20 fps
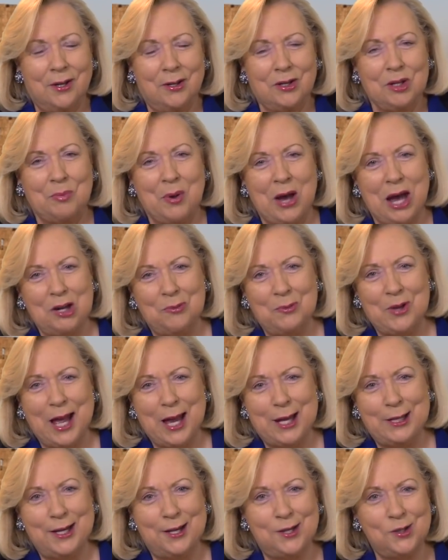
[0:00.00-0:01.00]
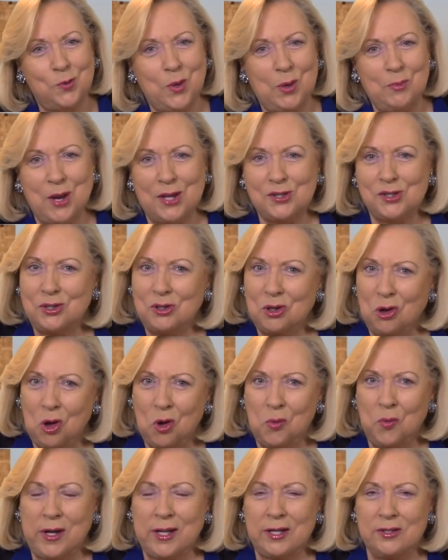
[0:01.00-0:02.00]
The bottom line is we mustn't
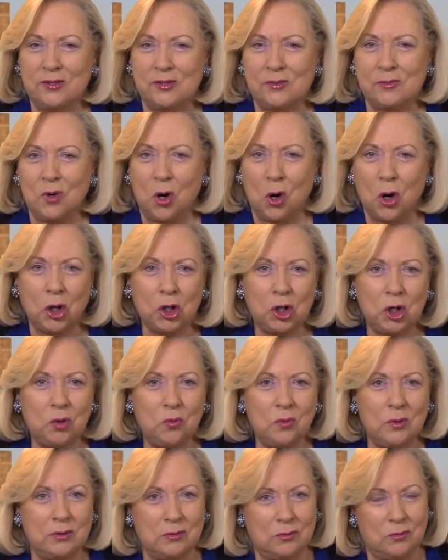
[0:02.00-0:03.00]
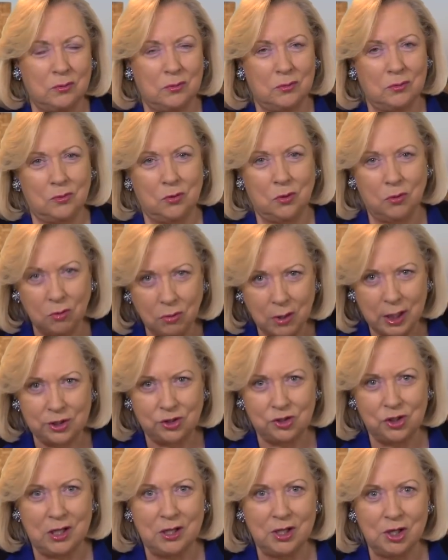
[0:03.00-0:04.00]
always argue and
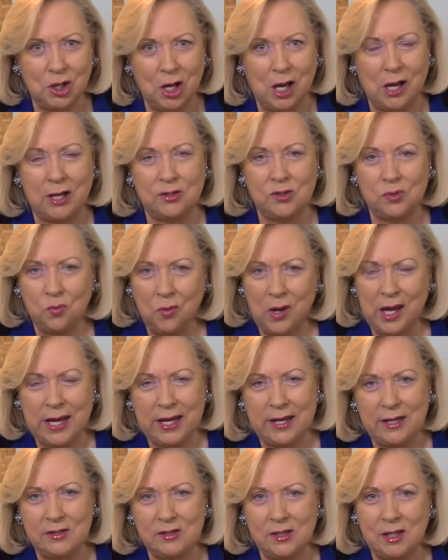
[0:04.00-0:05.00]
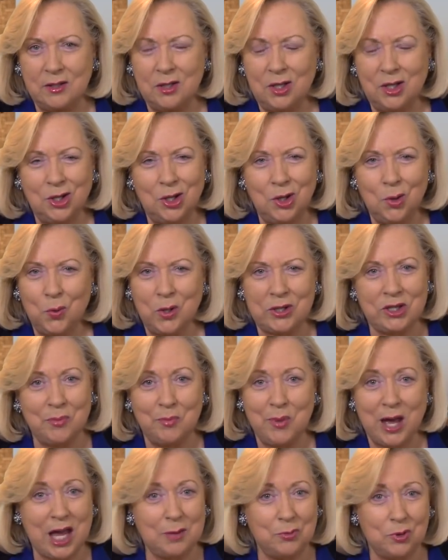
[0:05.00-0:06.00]
question God's ways and what the
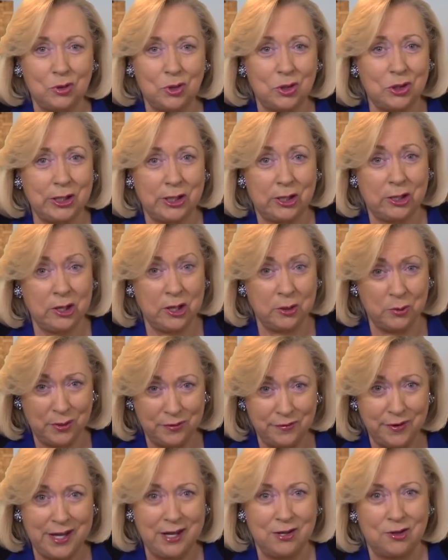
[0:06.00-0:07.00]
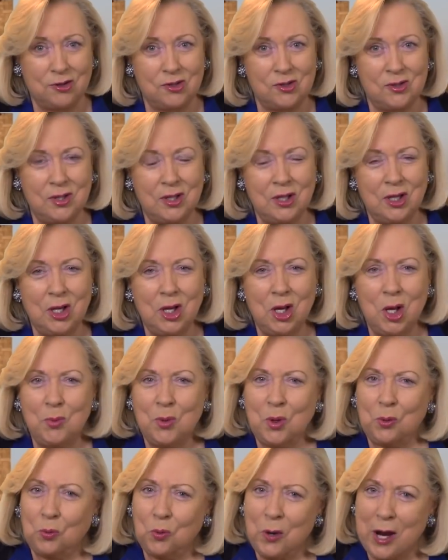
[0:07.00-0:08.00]
Bible clearly reveals,
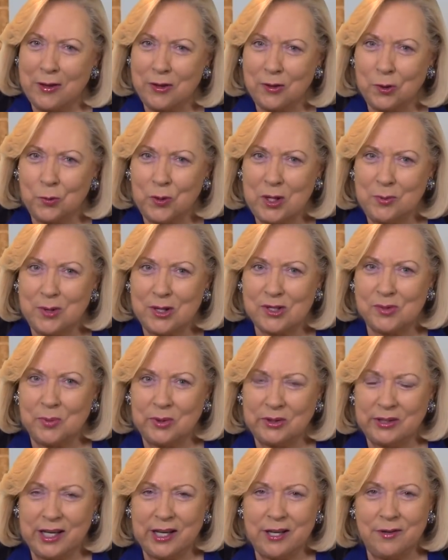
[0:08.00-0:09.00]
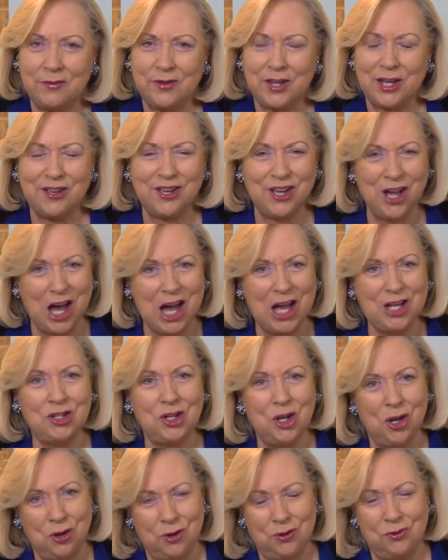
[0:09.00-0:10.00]
but rather we must believe that God
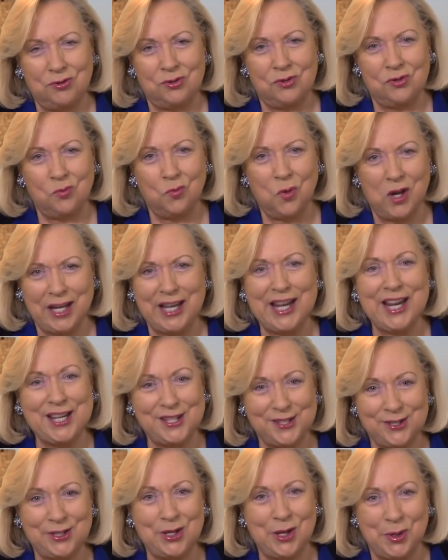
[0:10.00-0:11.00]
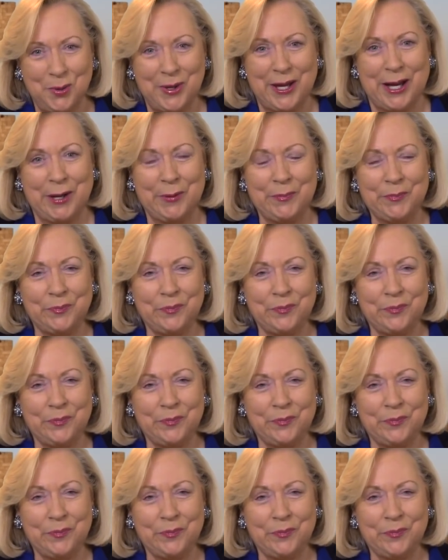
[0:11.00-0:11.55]
knows what He's doing.